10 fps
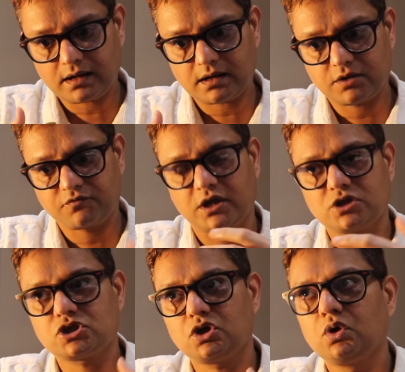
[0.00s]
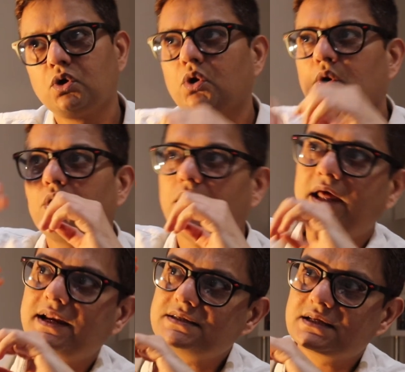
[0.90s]
Okay, so
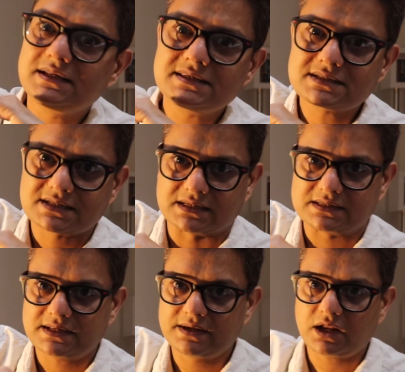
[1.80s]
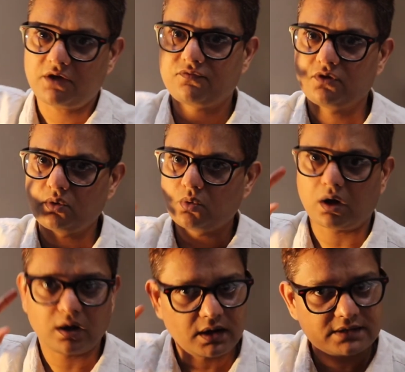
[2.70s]
there is a distance in, if you
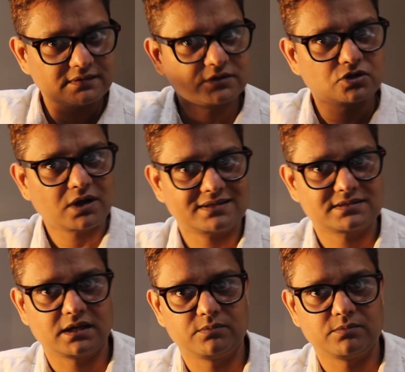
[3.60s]
are listening to classical